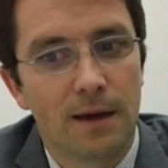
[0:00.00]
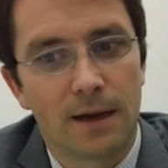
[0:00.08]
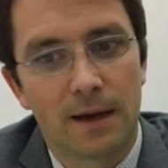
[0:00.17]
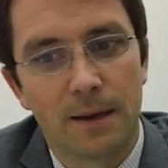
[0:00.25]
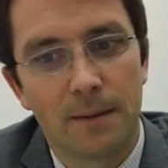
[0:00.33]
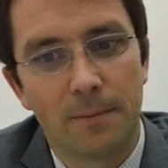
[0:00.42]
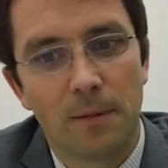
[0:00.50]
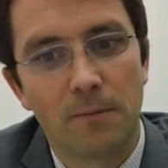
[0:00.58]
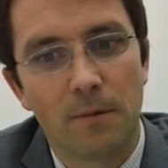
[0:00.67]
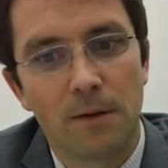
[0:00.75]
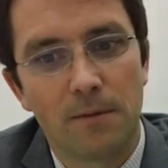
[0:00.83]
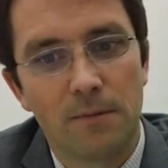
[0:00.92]

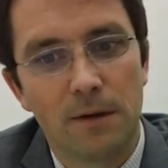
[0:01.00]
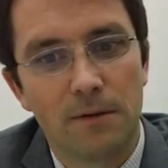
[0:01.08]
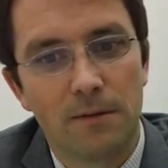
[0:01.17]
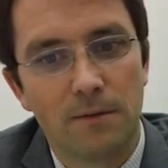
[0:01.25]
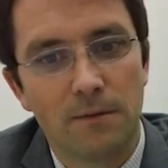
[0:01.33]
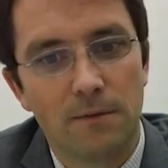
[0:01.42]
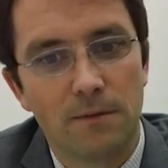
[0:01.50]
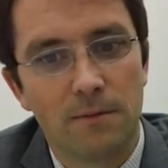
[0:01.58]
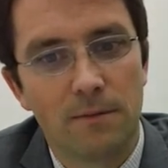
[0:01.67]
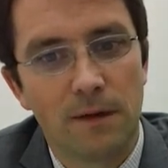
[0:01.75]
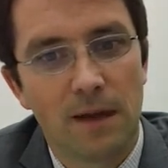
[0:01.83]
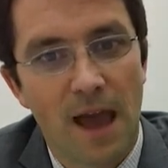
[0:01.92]
But we
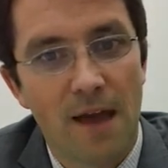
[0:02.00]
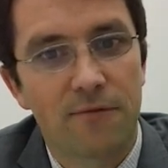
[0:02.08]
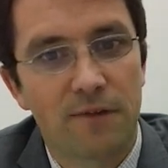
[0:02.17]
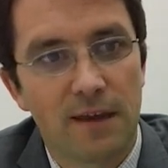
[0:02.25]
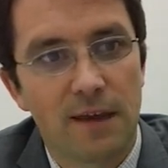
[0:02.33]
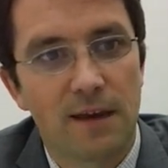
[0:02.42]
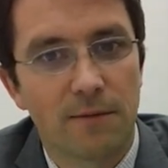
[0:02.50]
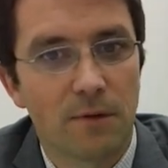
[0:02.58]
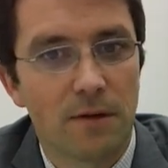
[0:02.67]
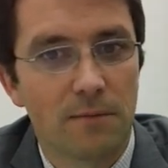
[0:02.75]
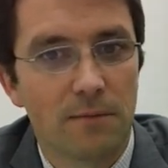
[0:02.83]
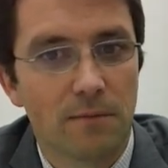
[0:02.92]
have seen, and
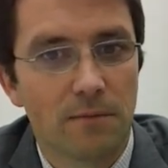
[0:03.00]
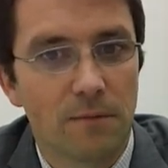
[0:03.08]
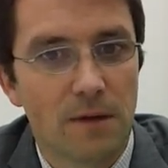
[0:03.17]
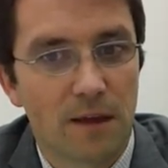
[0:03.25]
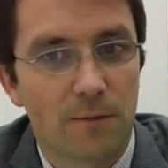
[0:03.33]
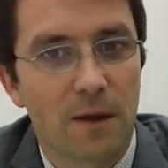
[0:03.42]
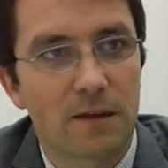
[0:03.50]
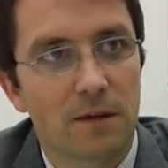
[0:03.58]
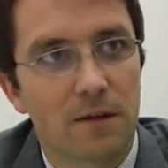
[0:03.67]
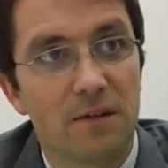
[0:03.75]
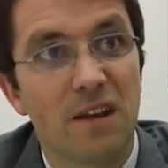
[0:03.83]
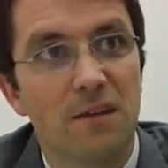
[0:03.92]
we expect to
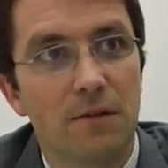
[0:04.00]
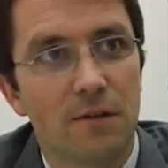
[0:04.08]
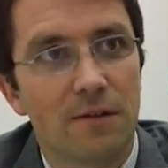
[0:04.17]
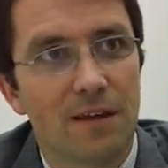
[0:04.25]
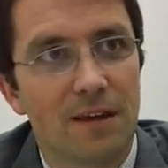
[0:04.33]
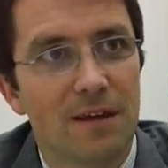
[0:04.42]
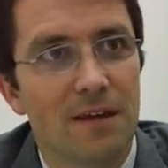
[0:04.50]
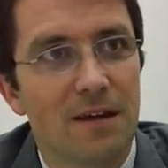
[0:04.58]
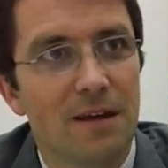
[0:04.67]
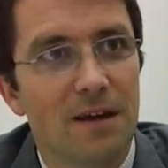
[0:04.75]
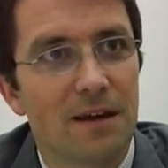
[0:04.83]
continue to see,